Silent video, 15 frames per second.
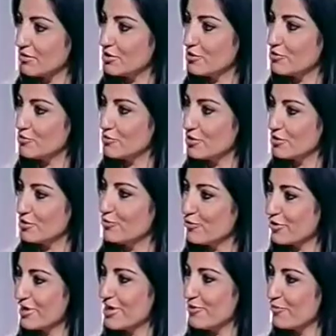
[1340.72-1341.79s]
uh, the news, you
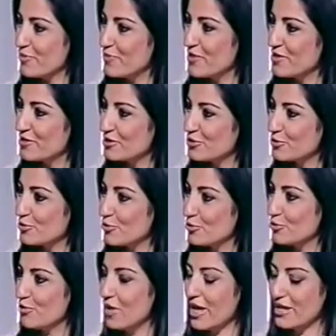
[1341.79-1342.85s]
were here with me in the
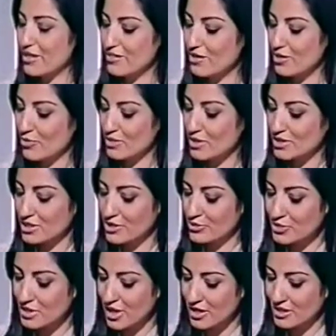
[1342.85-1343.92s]
studio, and there was a
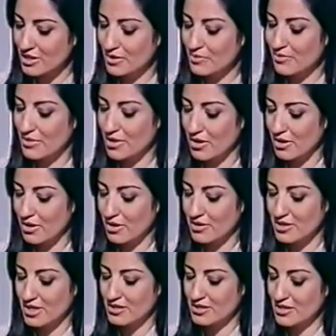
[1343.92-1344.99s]
news item
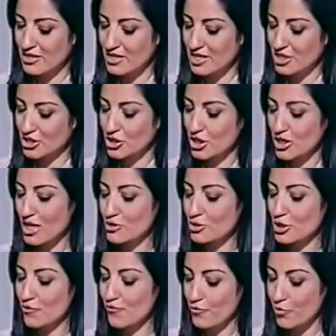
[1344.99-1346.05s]
uh, that uh, the National
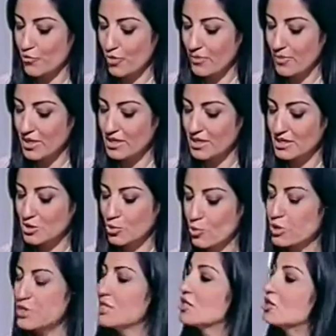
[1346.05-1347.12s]
Council for Women yes. is
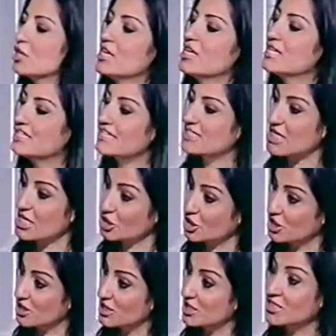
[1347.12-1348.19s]
holding training Very good
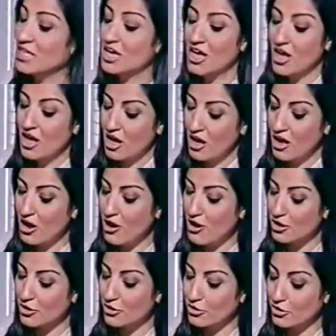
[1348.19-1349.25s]
sessions news. Very good
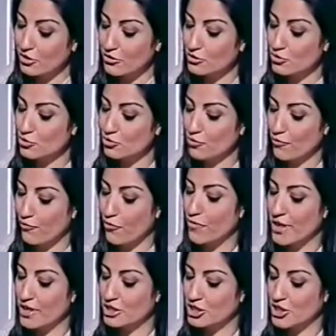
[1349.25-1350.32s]
news. To, for
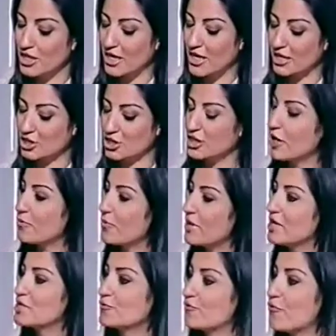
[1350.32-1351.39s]
managing election
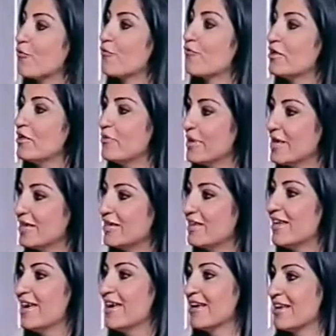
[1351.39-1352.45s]
campaigns for
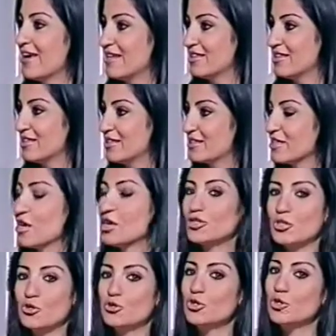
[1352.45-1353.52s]
female candidates.
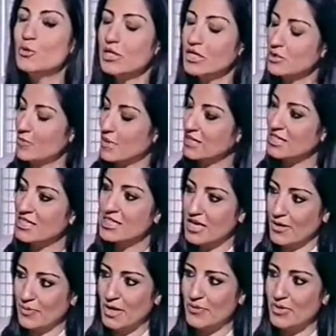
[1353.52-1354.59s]
So do you expect in
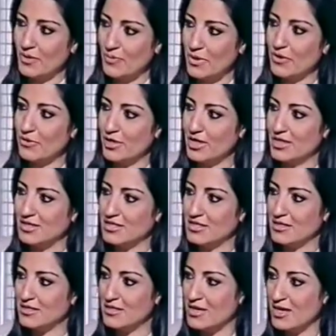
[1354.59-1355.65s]
the upcoming period
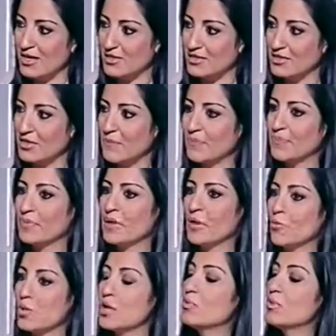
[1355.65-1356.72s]
that
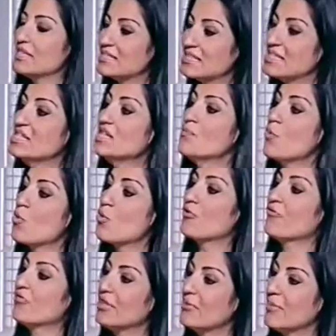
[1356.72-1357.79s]
we will see
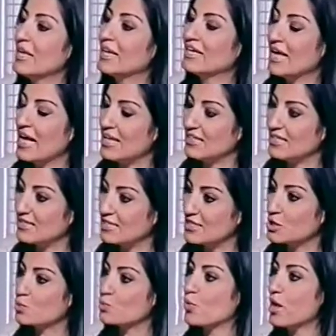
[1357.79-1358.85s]
more female
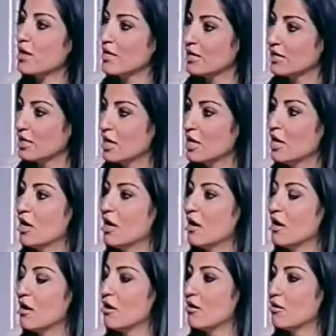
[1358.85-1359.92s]
candidates running
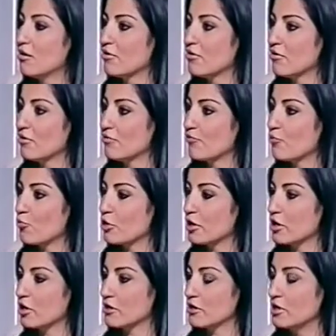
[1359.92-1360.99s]
uh, yeah.
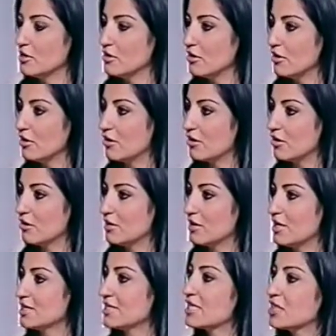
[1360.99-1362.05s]
for uh, the, uh,
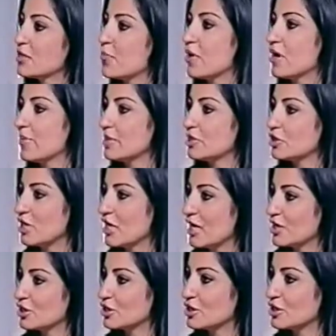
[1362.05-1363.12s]
let's say, the parliamentary
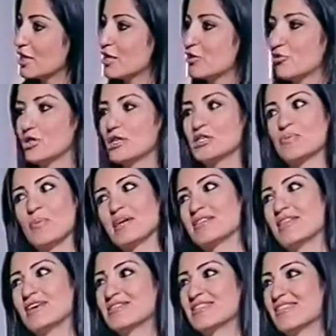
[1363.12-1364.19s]
elections. I yes. don't
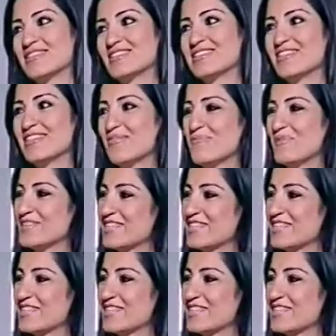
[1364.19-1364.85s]
expect that this in the